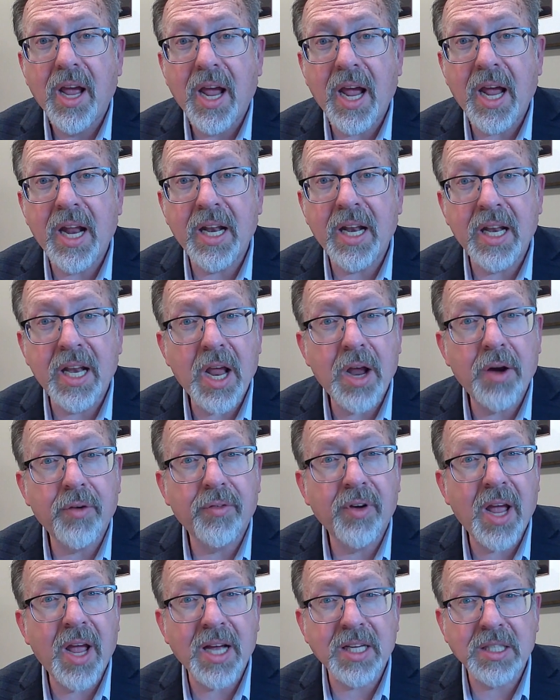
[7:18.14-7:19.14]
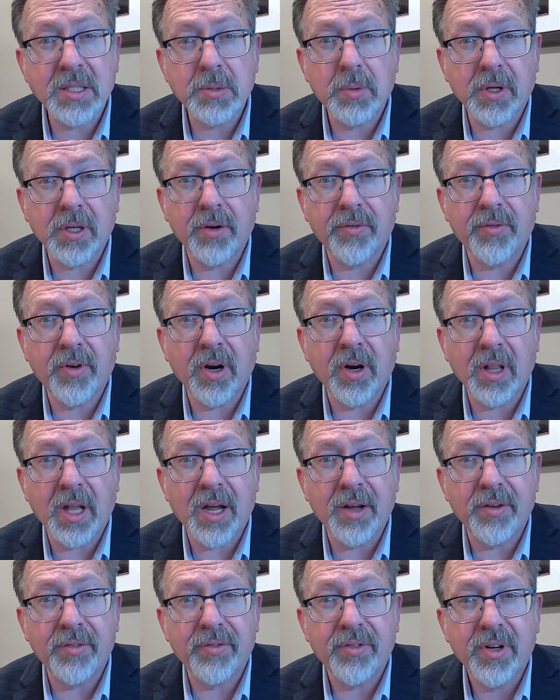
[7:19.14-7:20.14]
and in every aspect of our
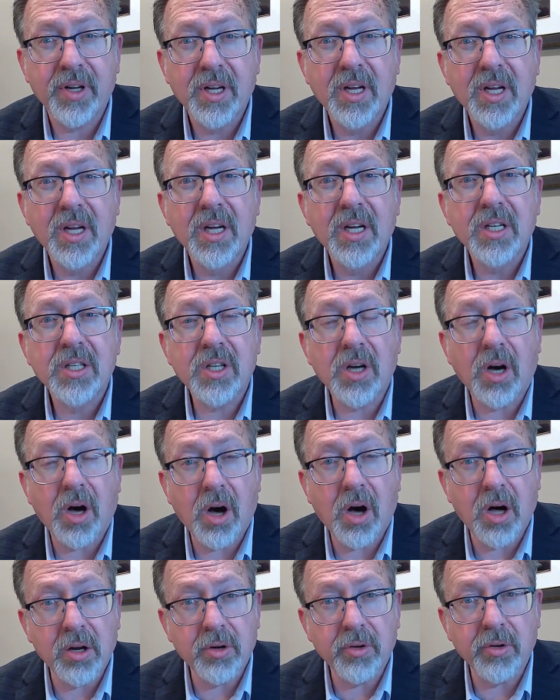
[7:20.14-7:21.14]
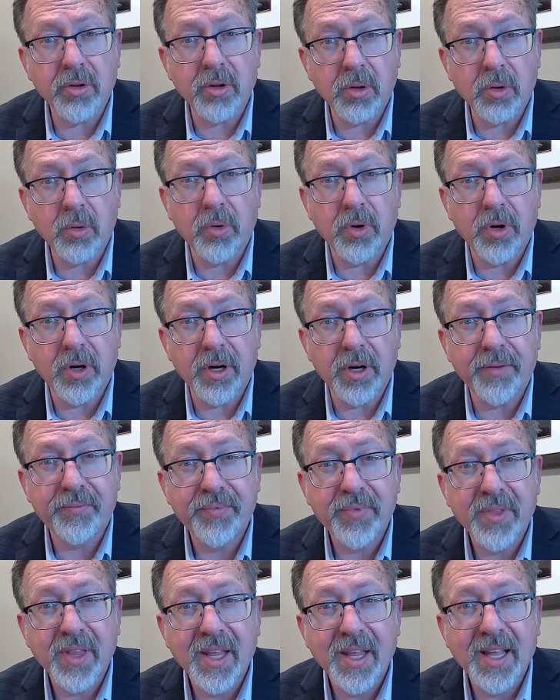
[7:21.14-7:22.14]
life to honor the Lord,
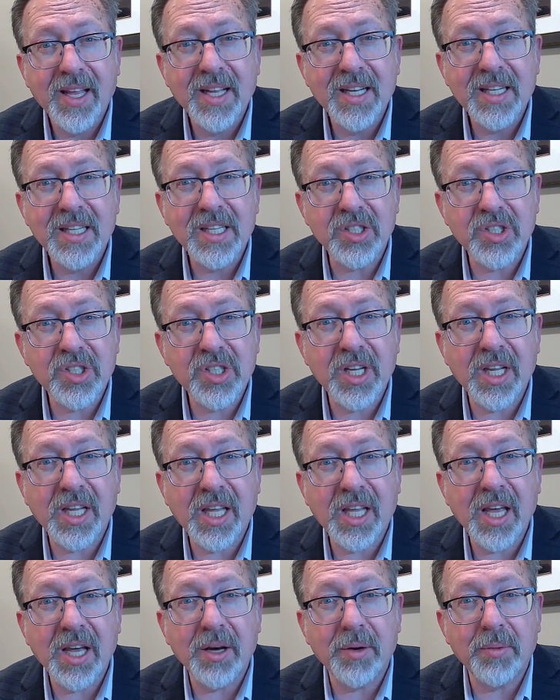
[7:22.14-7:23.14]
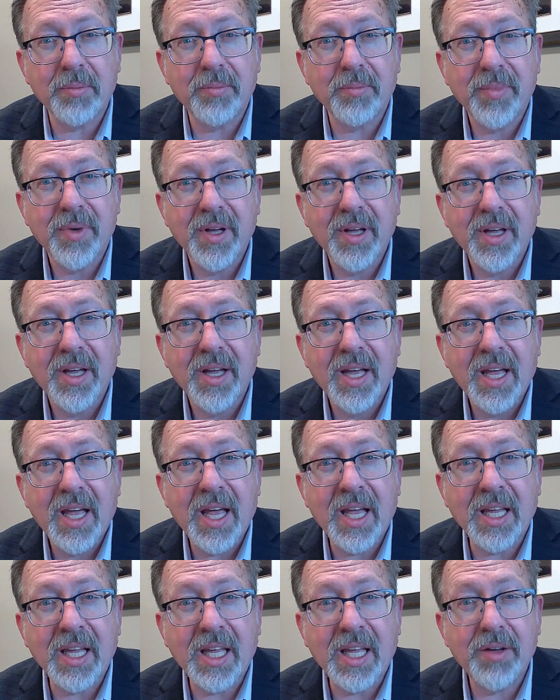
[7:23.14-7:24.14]
to seek Him,
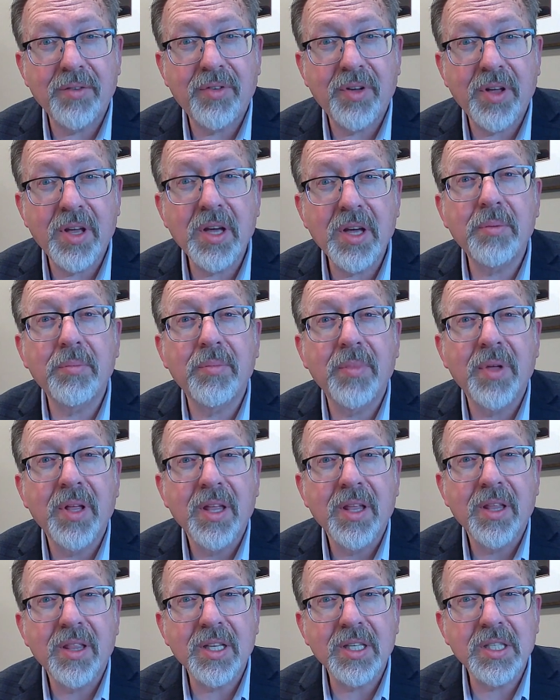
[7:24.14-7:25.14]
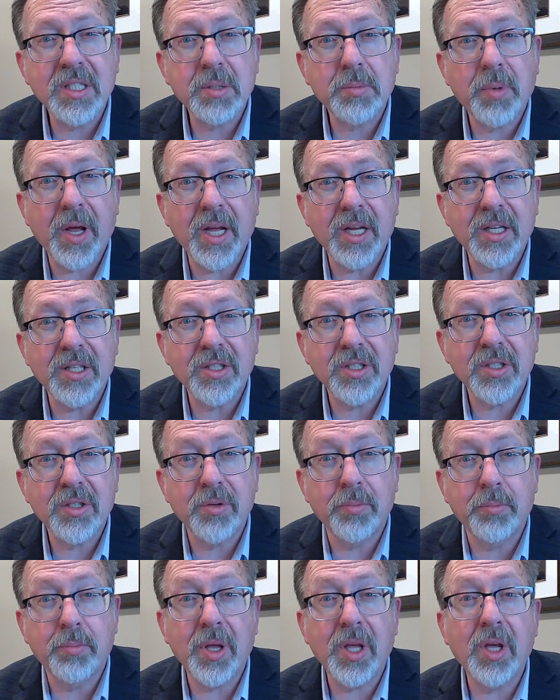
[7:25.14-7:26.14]
and give Him the space
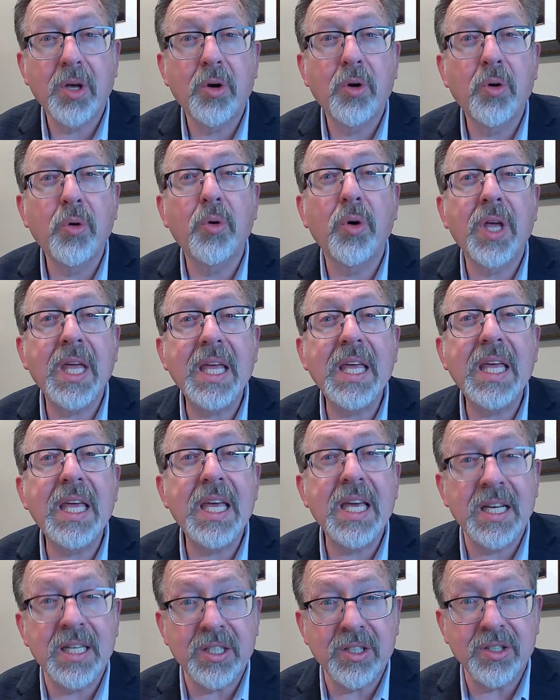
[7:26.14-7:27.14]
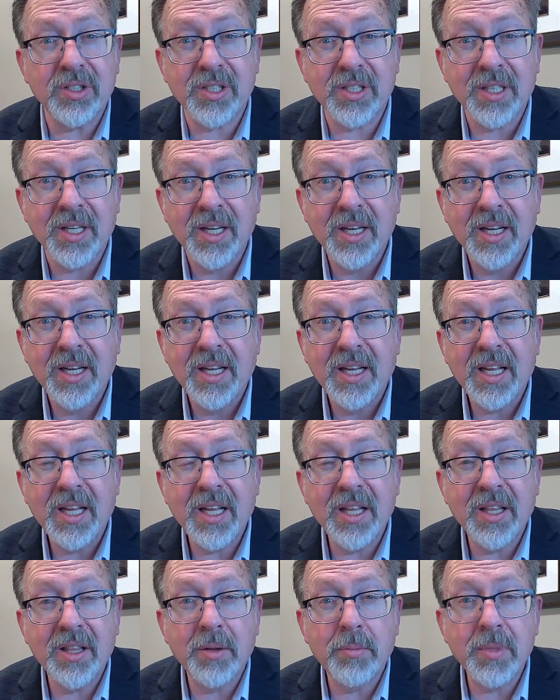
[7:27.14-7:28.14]
to be who He is
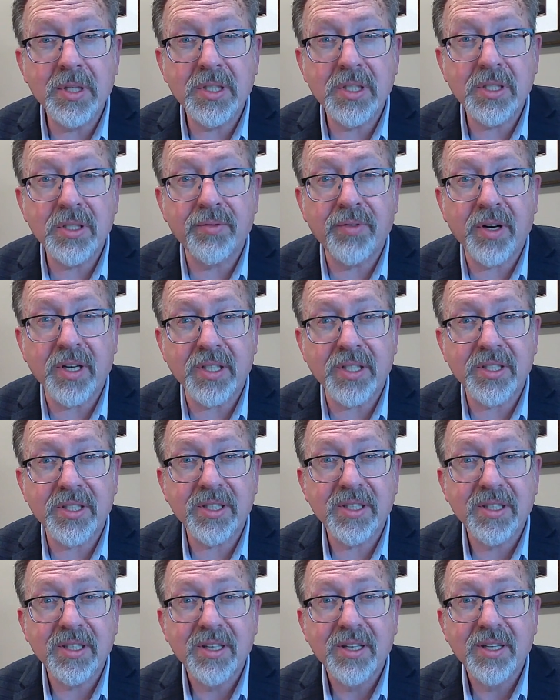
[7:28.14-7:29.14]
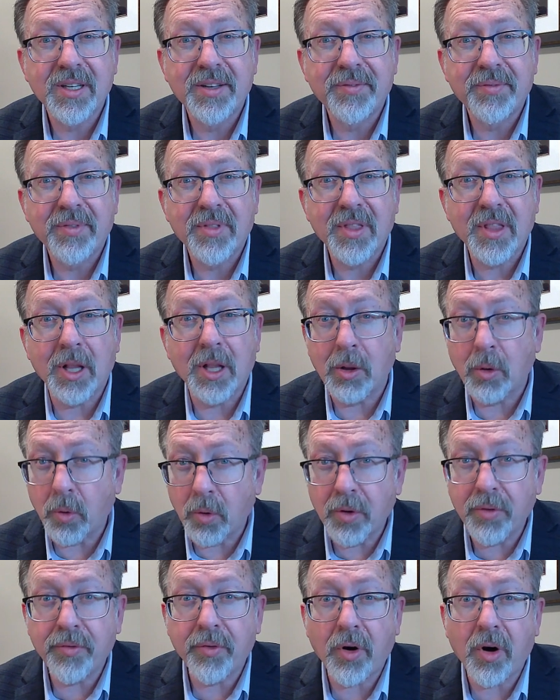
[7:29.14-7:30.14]
in the midst of us, the
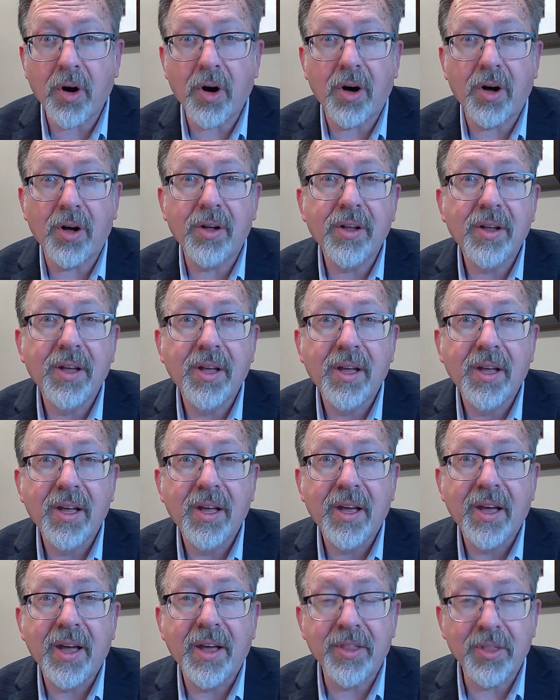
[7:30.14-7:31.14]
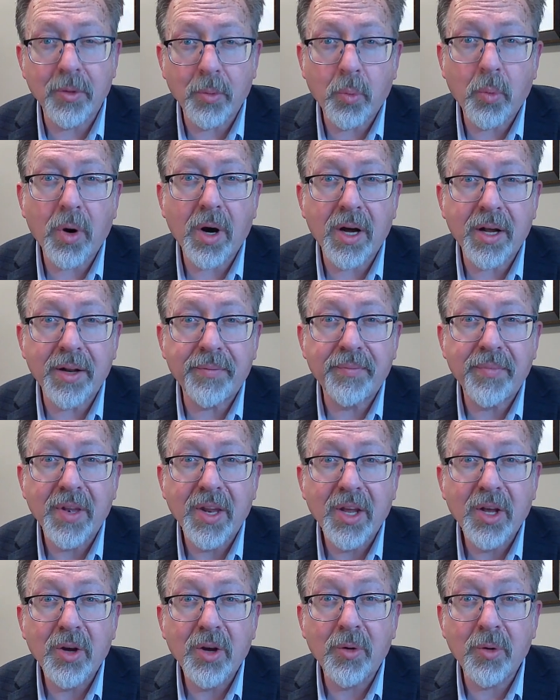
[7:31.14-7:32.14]
Lord of all, and the one
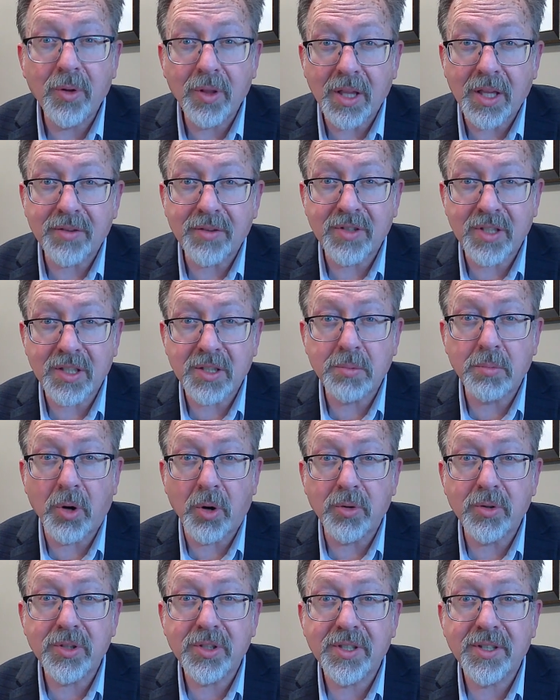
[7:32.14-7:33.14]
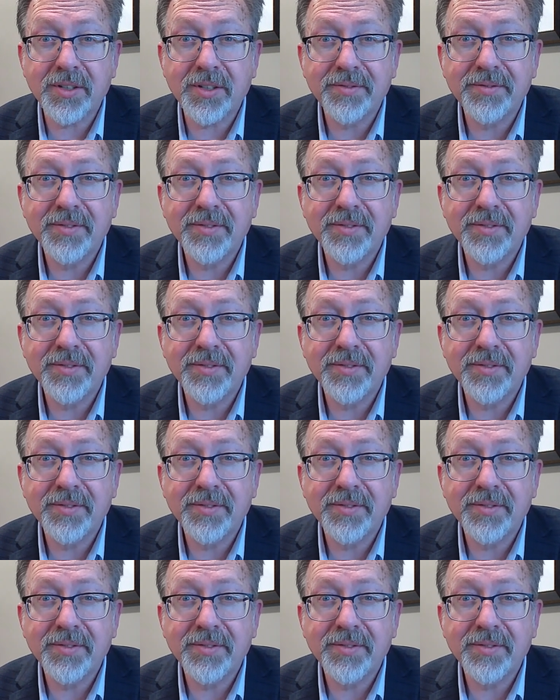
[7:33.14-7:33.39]
who loves us most.